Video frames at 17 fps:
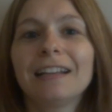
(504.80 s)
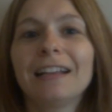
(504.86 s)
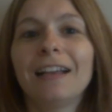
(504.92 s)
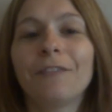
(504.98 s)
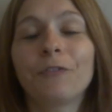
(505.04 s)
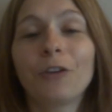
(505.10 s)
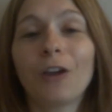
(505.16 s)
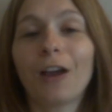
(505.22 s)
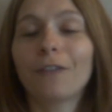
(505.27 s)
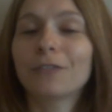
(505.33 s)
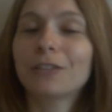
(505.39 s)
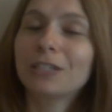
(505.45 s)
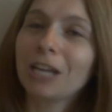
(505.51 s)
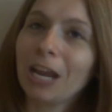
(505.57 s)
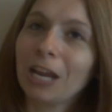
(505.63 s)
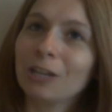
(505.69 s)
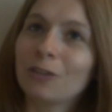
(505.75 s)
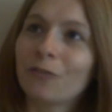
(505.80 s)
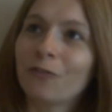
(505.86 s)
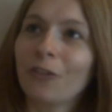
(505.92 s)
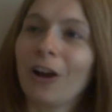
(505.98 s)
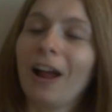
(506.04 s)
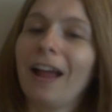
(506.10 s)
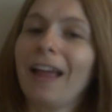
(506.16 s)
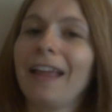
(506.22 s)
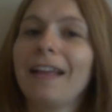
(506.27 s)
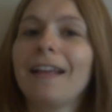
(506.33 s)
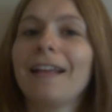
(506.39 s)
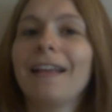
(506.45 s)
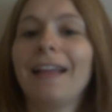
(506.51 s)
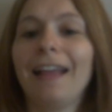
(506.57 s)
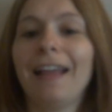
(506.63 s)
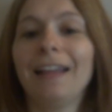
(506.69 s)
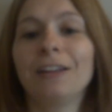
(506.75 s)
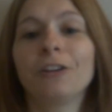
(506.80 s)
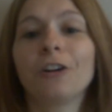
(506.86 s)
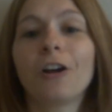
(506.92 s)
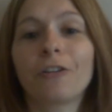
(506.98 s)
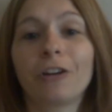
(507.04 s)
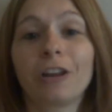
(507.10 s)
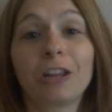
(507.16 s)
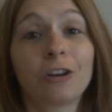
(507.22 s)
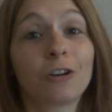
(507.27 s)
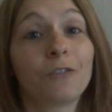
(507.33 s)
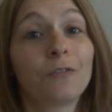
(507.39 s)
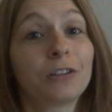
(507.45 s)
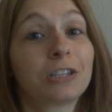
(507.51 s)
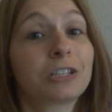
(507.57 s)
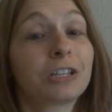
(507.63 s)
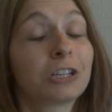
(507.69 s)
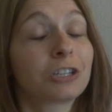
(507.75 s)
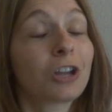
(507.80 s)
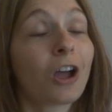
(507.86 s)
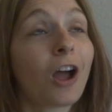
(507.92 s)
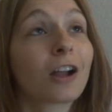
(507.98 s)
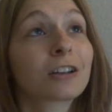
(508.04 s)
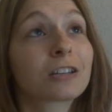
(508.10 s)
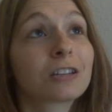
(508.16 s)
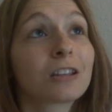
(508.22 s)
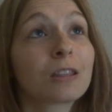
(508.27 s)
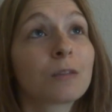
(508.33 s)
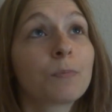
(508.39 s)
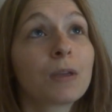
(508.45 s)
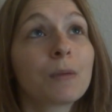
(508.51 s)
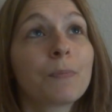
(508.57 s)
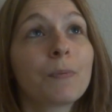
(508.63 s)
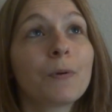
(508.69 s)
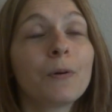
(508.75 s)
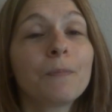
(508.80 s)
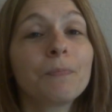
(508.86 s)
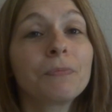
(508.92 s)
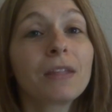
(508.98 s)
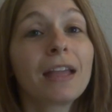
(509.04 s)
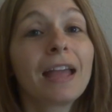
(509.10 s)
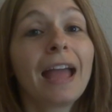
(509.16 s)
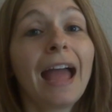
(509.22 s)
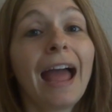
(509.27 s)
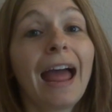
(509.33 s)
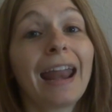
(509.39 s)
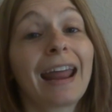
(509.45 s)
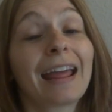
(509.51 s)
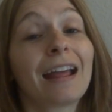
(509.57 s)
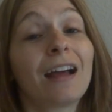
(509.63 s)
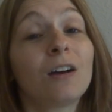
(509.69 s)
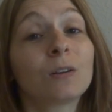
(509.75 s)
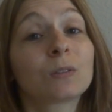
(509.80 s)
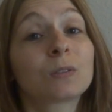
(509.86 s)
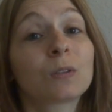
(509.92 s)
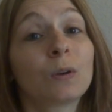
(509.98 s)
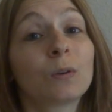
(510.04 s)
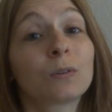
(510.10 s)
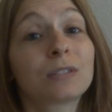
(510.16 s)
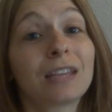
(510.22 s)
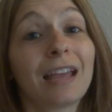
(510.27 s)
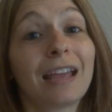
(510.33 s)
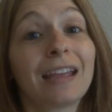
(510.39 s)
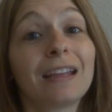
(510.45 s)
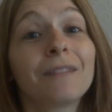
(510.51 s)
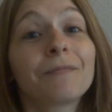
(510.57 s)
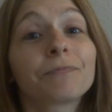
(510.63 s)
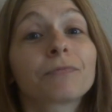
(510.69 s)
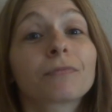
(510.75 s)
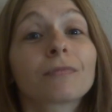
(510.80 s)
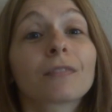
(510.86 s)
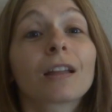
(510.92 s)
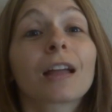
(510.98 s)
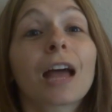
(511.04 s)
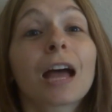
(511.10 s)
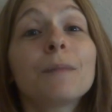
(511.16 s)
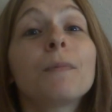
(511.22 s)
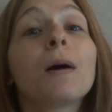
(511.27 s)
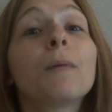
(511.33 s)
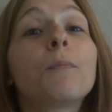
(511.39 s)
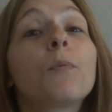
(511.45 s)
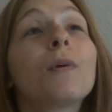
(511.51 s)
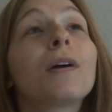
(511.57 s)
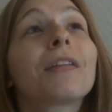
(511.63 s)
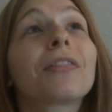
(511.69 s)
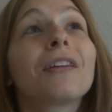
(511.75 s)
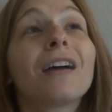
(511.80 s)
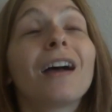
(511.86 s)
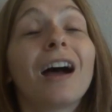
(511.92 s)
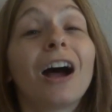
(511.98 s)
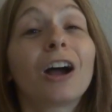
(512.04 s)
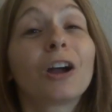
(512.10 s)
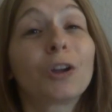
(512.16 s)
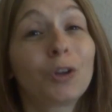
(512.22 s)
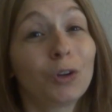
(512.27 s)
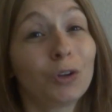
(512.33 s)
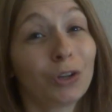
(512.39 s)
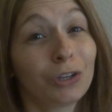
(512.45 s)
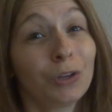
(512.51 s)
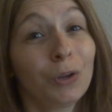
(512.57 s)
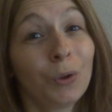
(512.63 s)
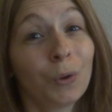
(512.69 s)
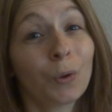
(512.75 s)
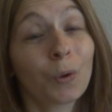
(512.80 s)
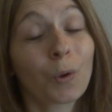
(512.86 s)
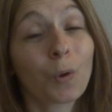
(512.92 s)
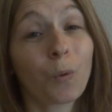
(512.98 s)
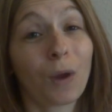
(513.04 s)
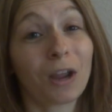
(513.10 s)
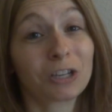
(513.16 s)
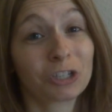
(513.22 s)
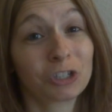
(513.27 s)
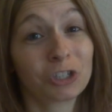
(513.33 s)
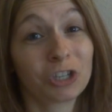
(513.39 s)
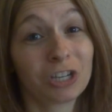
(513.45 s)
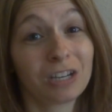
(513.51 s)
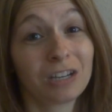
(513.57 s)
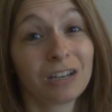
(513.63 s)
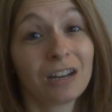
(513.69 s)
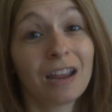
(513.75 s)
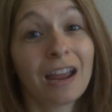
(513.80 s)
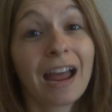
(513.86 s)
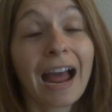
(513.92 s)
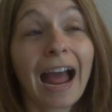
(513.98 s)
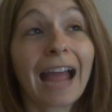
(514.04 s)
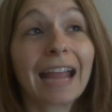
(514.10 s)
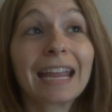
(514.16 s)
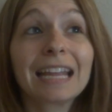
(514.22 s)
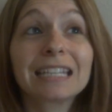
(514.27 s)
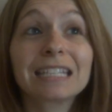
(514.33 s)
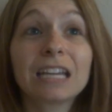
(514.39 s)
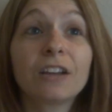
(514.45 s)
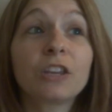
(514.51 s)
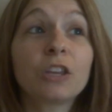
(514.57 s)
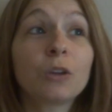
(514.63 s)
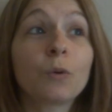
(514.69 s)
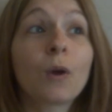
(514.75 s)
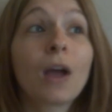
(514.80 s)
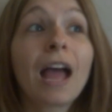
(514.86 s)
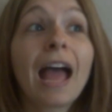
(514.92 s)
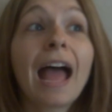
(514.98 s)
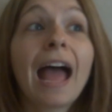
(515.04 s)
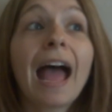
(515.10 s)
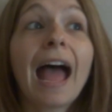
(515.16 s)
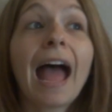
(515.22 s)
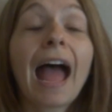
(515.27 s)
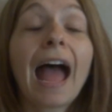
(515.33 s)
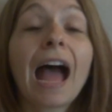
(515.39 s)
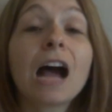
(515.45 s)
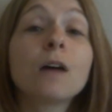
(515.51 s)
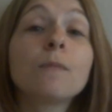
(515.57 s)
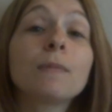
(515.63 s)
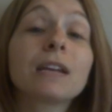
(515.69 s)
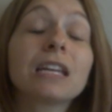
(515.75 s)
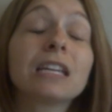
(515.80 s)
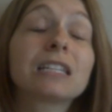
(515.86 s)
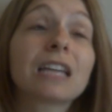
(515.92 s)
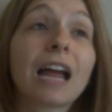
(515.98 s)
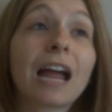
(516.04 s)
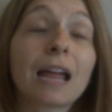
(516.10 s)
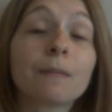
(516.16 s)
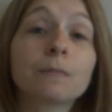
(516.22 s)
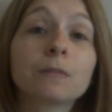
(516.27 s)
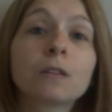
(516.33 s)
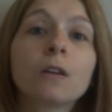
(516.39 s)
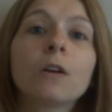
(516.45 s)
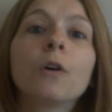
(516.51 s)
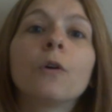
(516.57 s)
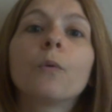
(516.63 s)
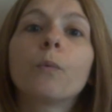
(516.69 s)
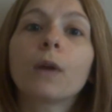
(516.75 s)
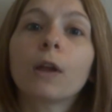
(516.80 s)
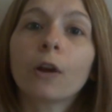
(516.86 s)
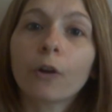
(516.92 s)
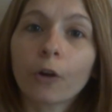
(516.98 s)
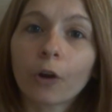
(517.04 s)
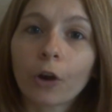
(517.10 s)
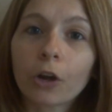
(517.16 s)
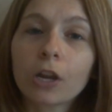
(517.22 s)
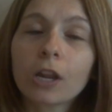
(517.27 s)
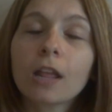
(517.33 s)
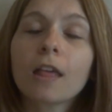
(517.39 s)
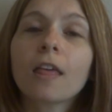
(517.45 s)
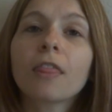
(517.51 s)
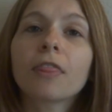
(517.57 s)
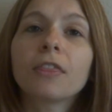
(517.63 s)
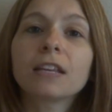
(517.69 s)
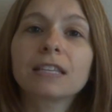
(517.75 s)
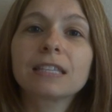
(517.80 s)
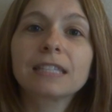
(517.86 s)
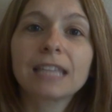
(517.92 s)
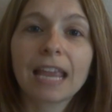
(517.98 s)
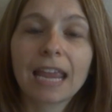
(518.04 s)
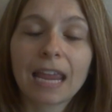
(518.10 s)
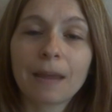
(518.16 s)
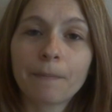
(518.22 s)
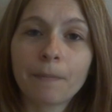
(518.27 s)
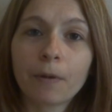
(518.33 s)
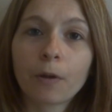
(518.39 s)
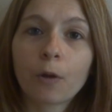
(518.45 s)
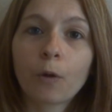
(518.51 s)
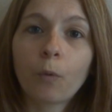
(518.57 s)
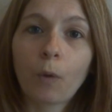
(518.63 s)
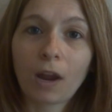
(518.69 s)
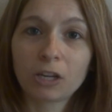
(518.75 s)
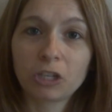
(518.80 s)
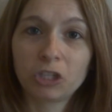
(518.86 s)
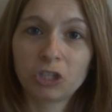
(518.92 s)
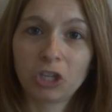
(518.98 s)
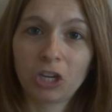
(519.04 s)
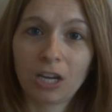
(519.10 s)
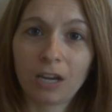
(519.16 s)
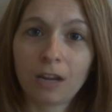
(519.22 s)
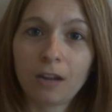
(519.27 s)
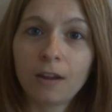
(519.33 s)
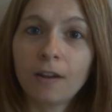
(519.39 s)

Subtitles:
if you have stage fright and you're already nervous to talk to the people. And I also say, come up with a good question. I can't tell you how many times we heard the same question